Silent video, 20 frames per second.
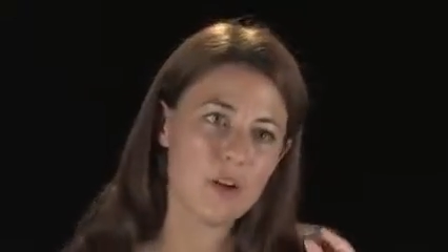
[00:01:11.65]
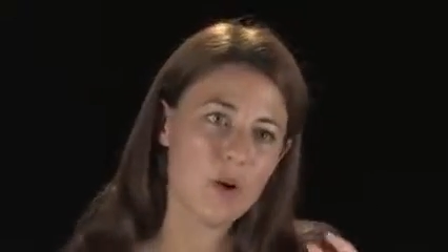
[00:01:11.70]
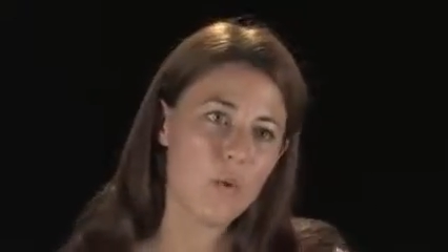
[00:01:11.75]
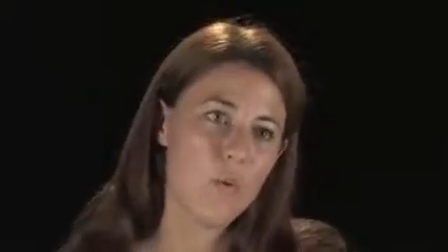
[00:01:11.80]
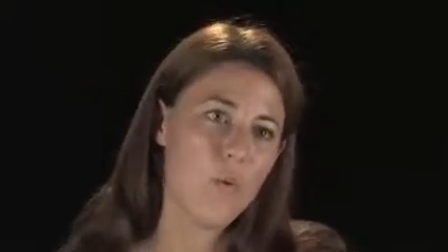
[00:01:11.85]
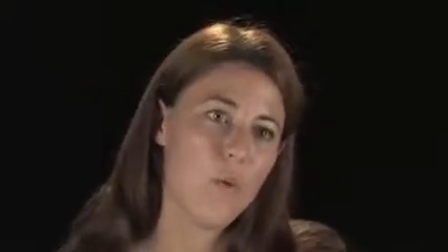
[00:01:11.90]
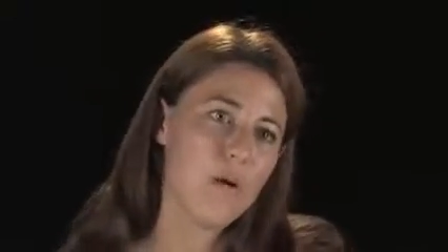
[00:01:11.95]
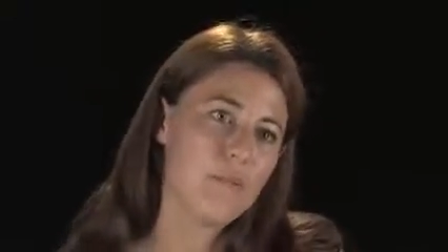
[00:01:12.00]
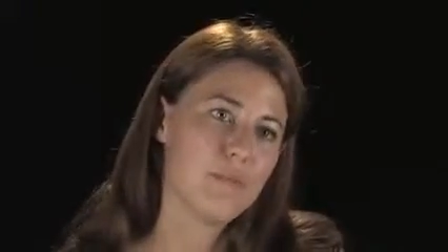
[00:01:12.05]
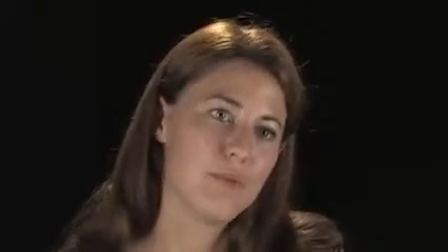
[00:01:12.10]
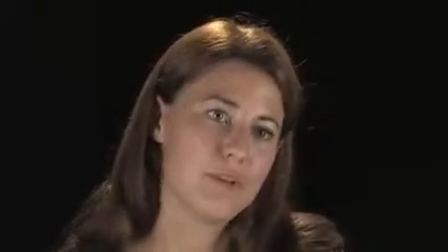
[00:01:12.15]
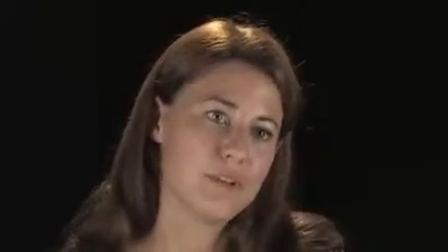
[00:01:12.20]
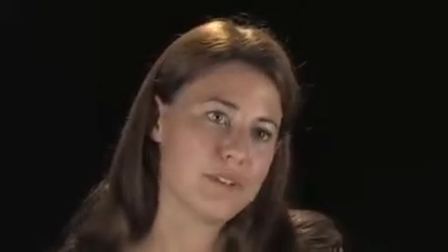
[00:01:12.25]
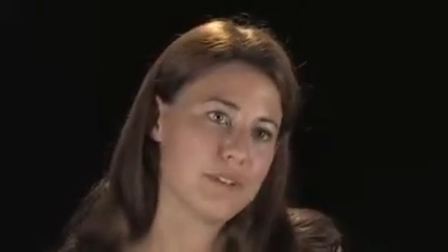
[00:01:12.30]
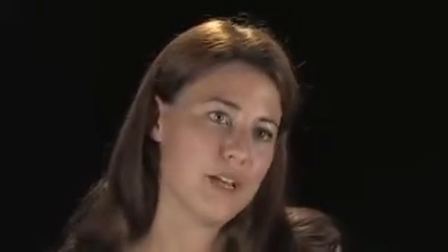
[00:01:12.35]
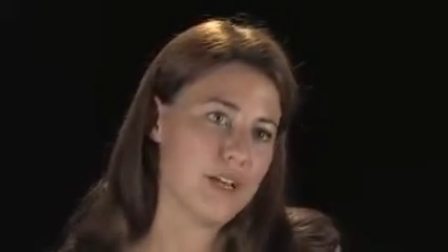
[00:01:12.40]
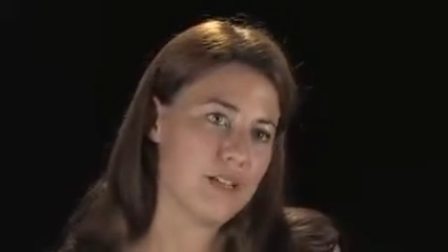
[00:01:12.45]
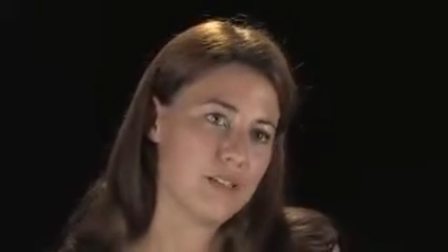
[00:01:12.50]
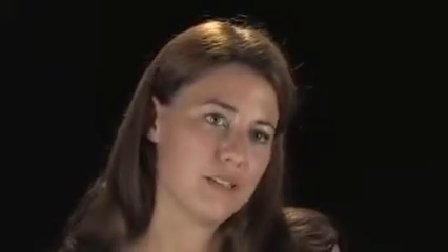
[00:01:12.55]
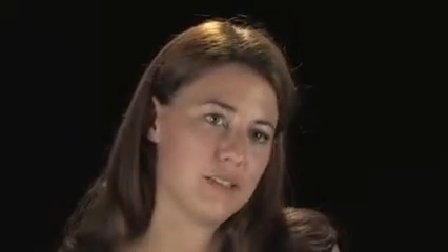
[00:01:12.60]
or
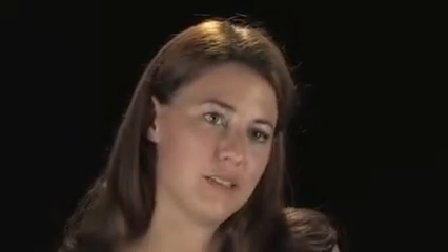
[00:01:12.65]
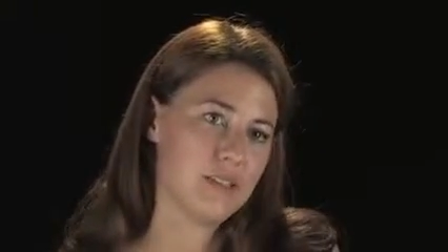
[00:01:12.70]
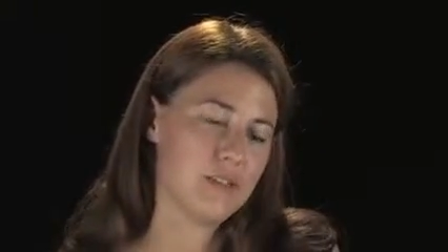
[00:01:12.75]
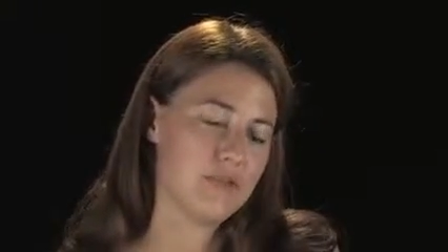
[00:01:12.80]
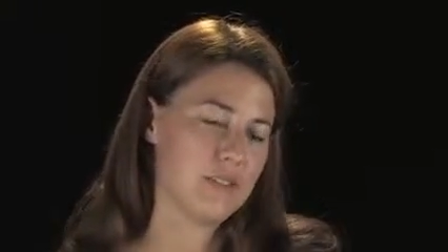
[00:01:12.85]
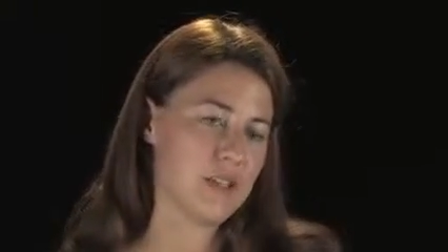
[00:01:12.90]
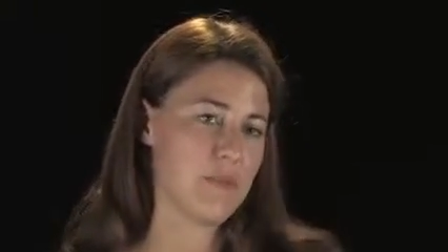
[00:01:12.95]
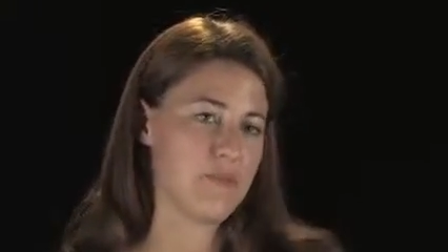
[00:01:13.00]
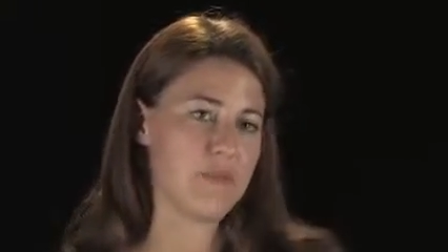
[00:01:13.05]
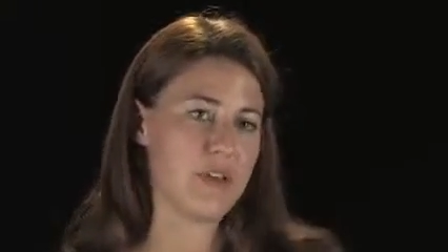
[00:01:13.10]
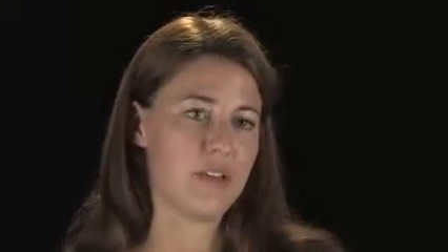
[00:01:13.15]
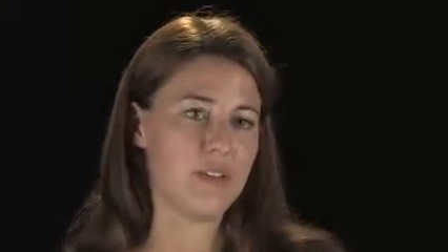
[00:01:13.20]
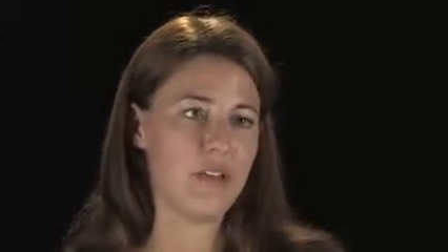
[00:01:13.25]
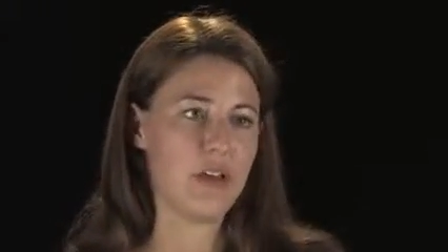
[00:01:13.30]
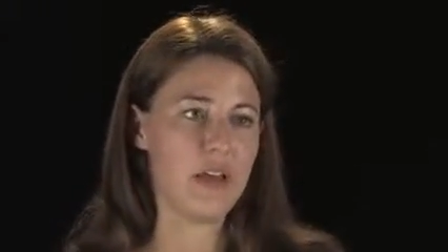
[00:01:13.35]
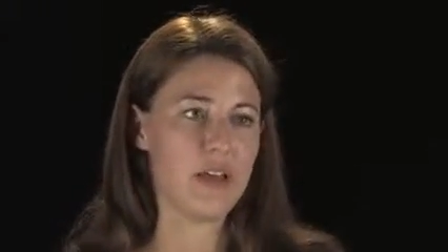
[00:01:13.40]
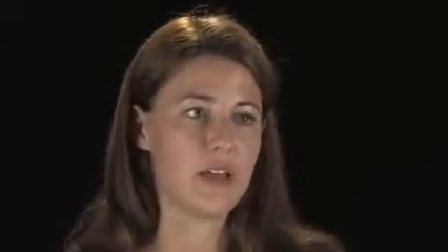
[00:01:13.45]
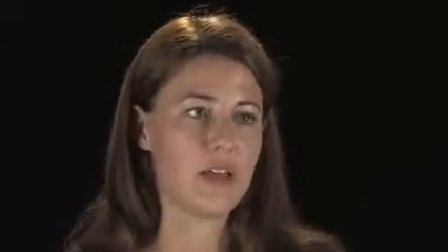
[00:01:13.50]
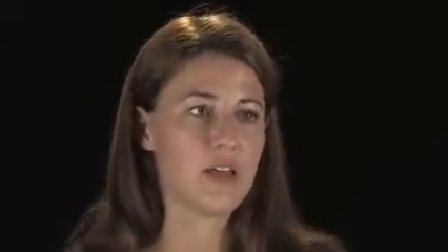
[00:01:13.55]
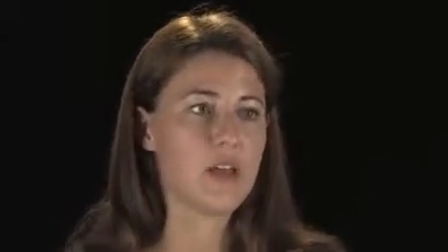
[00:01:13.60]
1% of something
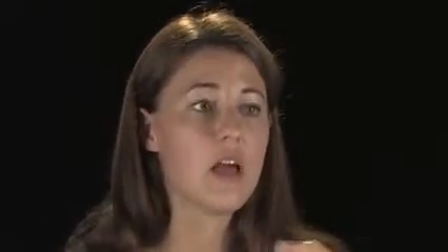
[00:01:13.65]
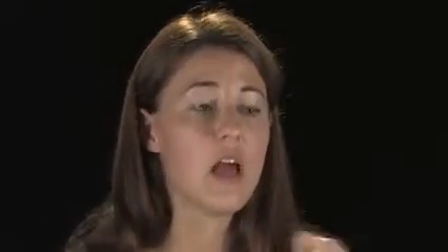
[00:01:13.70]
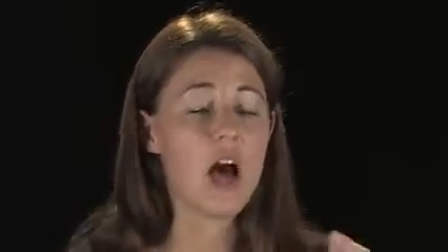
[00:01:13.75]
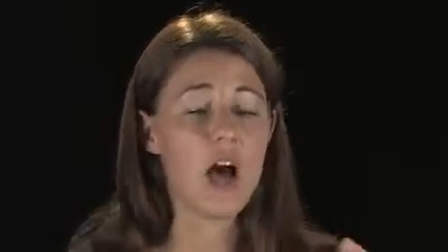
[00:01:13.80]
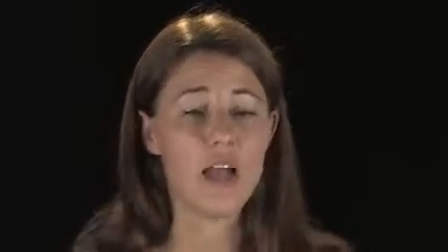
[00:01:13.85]
like